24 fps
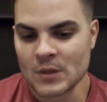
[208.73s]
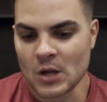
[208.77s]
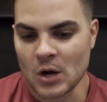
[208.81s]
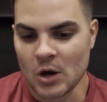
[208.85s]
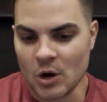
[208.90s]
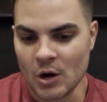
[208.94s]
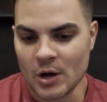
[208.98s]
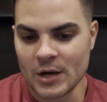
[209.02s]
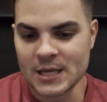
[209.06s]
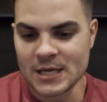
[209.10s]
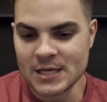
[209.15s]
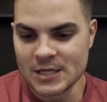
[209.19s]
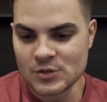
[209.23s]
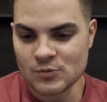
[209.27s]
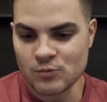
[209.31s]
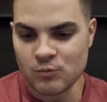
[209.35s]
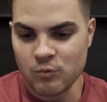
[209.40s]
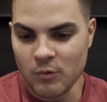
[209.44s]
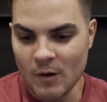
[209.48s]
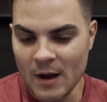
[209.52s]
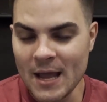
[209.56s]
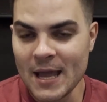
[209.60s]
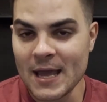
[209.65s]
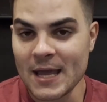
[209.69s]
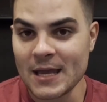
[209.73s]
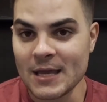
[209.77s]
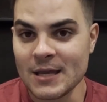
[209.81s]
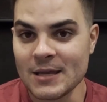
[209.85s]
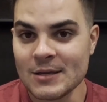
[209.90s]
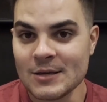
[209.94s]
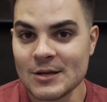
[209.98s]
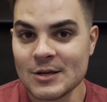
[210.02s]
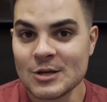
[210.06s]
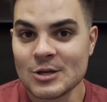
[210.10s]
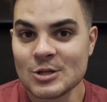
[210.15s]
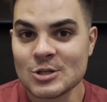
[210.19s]
on his
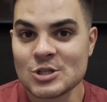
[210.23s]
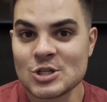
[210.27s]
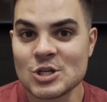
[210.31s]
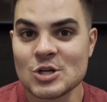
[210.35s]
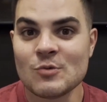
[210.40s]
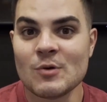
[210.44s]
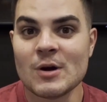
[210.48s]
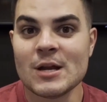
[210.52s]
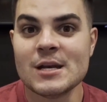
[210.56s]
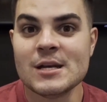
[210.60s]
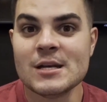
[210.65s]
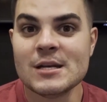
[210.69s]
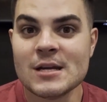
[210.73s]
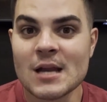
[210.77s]
way to a,